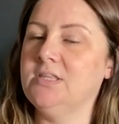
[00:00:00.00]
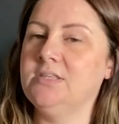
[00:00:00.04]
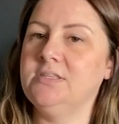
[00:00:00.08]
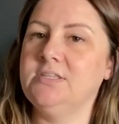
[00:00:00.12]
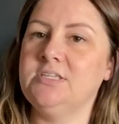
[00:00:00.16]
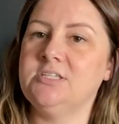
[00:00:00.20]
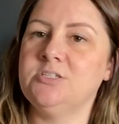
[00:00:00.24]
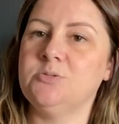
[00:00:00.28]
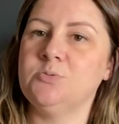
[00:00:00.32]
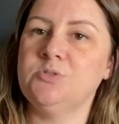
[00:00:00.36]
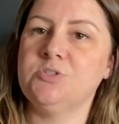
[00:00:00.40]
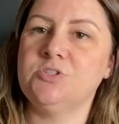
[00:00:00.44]

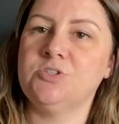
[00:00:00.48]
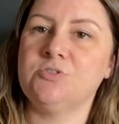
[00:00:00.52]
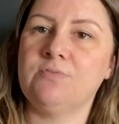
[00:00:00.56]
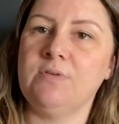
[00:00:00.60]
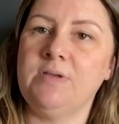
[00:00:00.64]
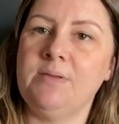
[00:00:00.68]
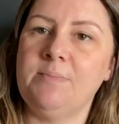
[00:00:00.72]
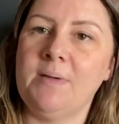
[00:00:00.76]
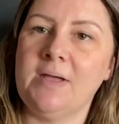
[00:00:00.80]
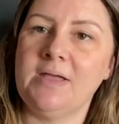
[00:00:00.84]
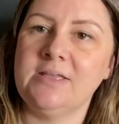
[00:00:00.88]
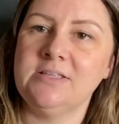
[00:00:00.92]
This was
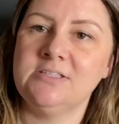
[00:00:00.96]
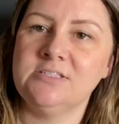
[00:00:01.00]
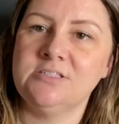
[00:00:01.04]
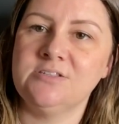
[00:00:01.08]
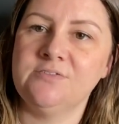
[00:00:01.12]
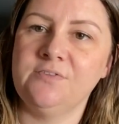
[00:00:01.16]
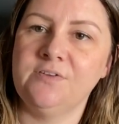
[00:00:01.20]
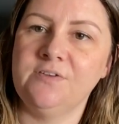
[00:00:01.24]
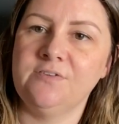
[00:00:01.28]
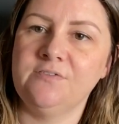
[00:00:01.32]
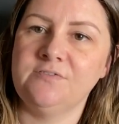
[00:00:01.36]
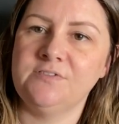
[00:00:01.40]

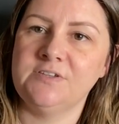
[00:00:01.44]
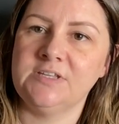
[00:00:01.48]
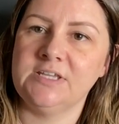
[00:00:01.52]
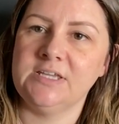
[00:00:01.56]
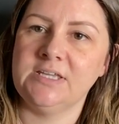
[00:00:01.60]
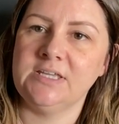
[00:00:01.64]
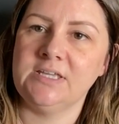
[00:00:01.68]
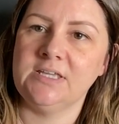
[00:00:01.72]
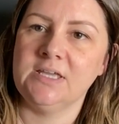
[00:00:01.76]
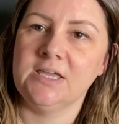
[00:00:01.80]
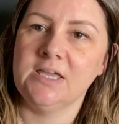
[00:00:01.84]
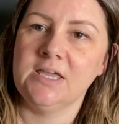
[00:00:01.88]

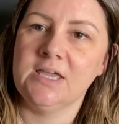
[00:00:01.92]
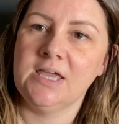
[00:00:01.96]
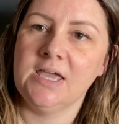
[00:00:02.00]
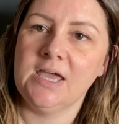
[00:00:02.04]
£3.50.